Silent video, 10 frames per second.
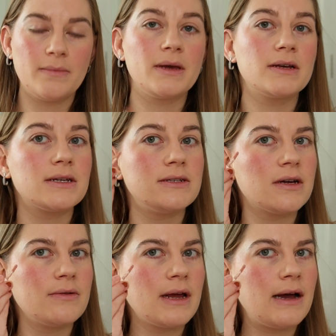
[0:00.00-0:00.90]
because I
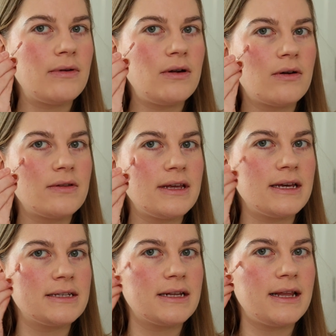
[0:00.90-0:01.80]
don't have a lot of
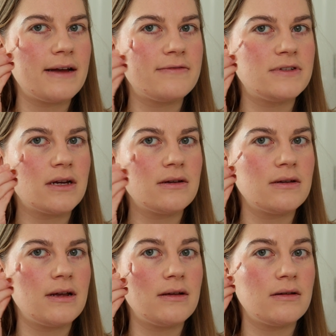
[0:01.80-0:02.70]
this left,
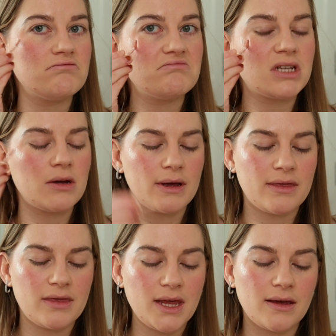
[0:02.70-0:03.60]
so I
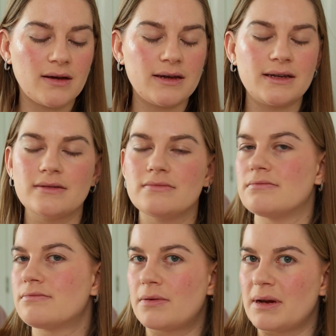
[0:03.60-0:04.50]
think I can
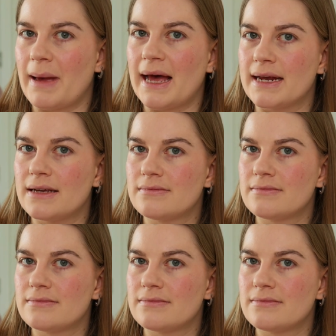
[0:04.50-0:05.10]
probably pan it.